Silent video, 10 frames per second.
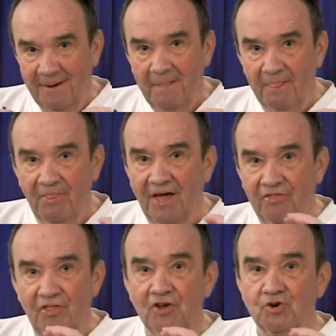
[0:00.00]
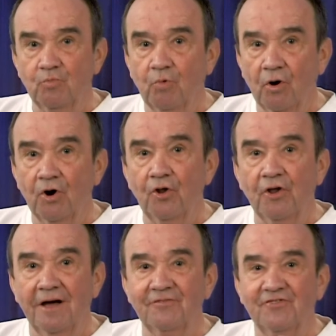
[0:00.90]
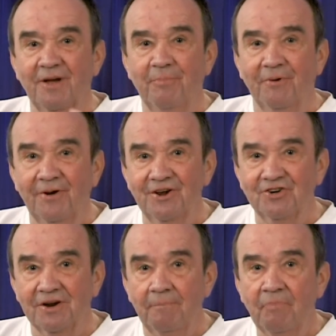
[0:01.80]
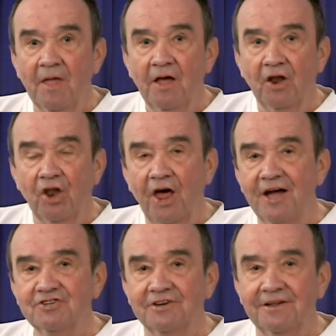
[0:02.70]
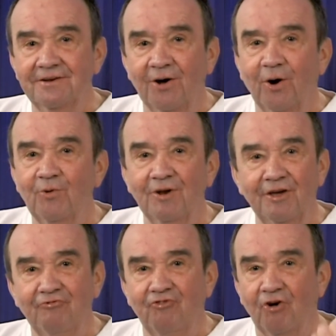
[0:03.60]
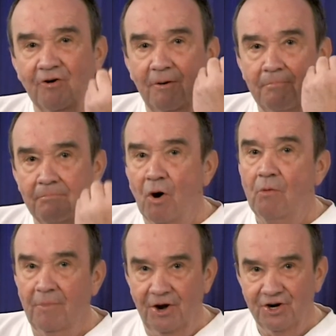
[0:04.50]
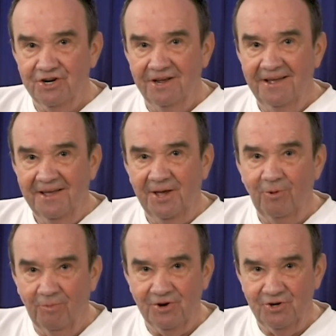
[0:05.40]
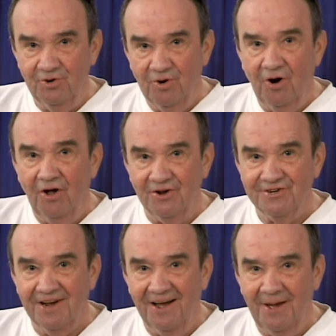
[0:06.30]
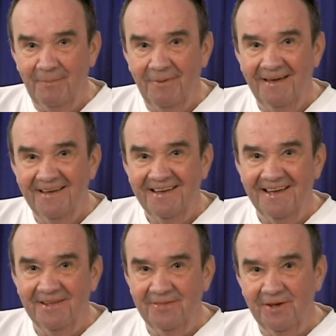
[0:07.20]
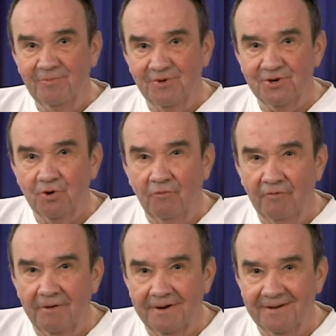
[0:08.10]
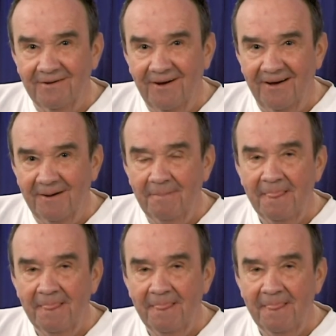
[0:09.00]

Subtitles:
that this world of separation lasted only for a moment in what you call time and then was over and gone.